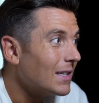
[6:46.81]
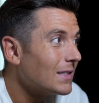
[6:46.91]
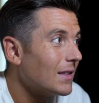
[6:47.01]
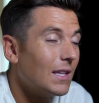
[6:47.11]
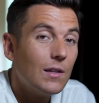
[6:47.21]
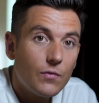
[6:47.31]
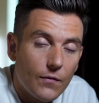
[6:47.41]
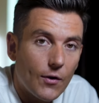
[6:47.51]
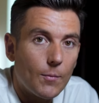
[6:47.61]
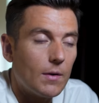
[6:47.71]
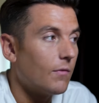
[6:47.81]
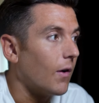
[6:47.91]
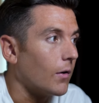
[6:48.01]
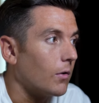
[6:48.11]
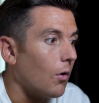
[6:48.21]
is the fulfillment
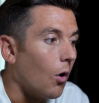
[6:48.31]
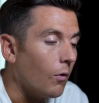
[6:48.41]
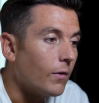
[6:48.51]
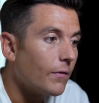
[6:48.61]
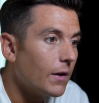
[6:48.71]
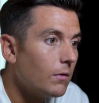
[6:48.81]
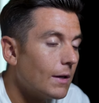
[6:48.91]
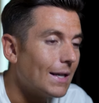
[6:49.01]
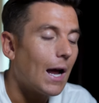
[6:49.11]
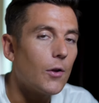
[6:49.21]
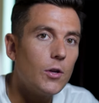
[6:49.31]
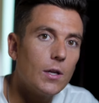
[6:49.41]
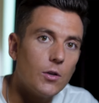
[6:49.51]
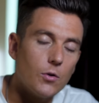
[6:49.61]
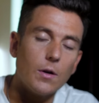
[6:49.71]
funnel overview and how you
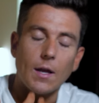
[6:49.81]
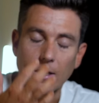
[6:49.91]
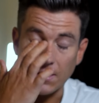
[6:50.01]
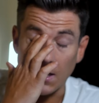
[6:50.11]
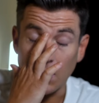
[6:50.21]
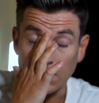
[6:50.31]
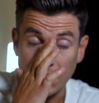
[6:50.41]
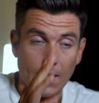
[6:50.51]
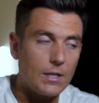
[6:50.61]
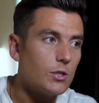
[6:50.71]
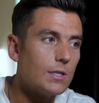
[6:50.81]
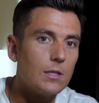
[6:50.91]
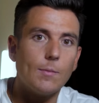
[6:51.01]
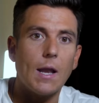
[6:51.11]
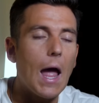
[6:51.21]
can do it as a content agency.
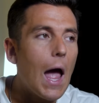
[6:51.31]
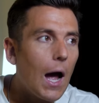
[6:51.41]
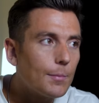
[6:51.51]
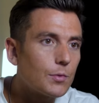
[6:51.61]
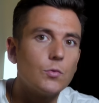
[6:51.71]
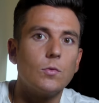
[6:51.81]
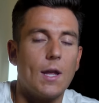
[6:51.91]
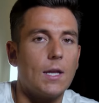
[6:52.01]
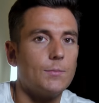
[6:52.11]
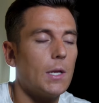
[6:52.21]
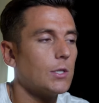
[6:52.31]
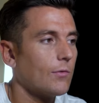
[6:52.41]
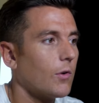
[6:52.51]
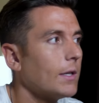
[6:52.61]
It's been an absolute game changer for